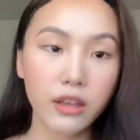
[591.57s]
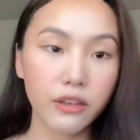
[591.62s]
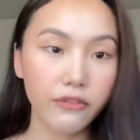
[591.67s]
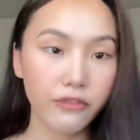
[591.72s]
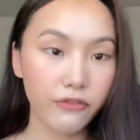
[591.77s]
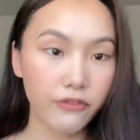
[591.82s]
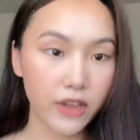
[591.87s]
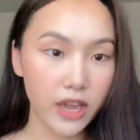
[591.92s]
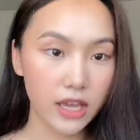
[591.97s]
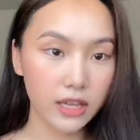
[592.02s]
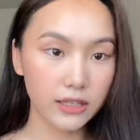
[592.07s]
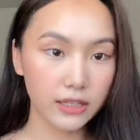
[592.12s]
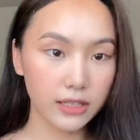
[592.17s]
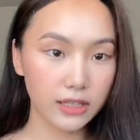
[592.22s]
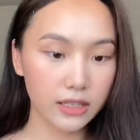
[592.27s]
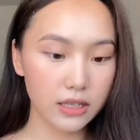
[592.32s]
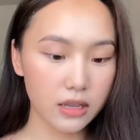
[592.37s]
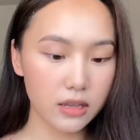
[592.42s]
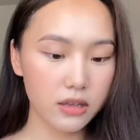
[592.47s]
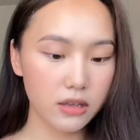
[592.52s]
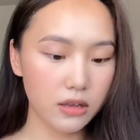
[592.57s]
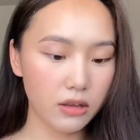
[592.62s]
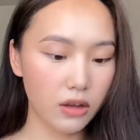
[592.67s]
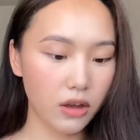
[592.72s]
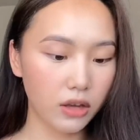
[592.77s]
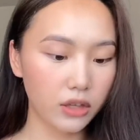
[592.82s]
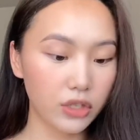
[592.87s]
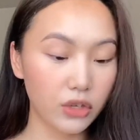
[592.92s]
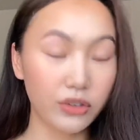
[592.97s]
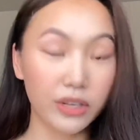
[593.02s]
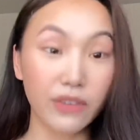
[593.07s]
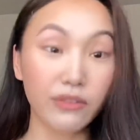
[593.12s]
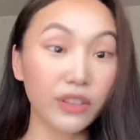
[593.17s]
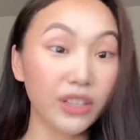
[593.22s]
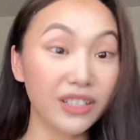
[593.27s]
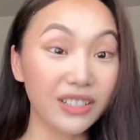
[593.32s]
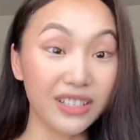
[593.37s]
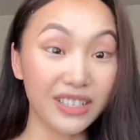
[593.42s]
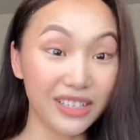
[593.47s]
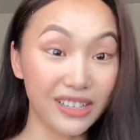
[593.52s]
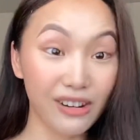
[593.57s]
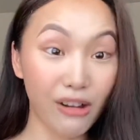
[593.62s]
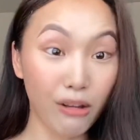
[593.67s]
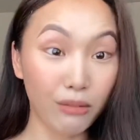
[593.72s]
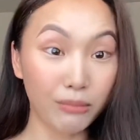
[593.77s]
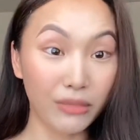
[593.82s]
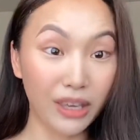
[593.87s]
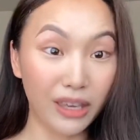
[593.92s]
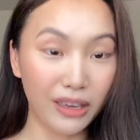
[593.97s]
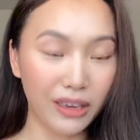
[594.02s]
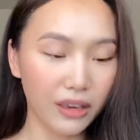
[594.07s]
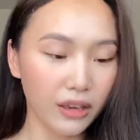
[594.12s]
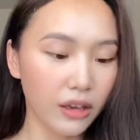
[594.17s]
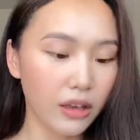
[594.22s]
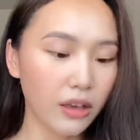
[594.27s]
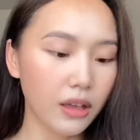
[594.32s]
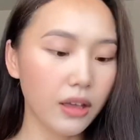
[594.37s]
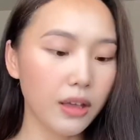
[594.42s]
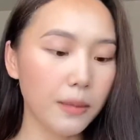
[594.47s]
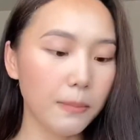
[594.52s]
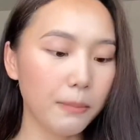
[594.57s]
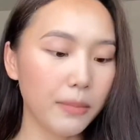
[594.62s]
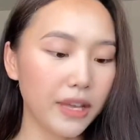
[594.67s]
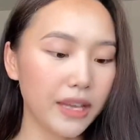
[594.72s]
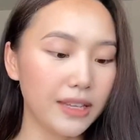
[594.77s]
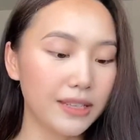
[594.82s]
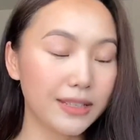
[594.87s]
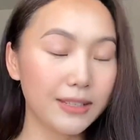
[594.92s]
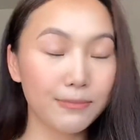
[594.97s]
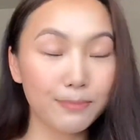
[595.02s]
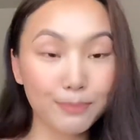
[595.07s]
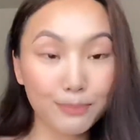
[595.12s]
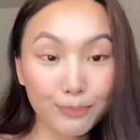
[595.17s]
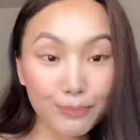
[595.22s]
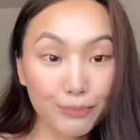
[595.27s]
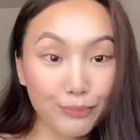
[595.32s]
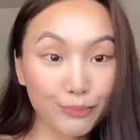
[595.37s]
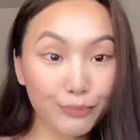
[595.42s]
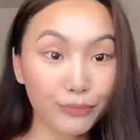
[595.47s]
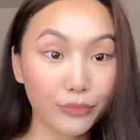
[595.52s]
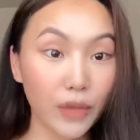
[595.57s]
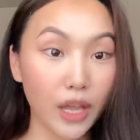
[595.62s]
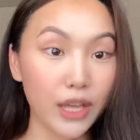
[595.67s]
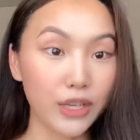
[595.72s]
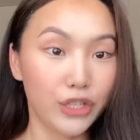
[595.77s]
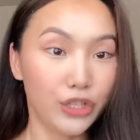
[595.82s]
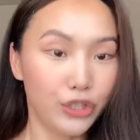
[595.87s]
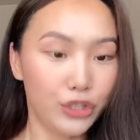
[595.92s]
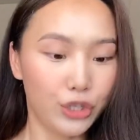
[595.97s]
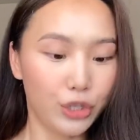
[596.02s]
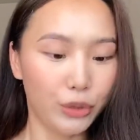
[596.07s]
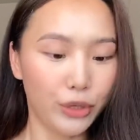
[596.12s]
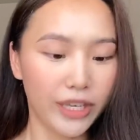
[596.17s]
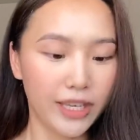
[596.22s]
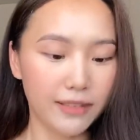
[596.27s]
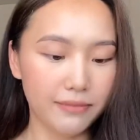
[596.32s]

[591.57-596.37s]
face, although it never looked good on me, but I just do it.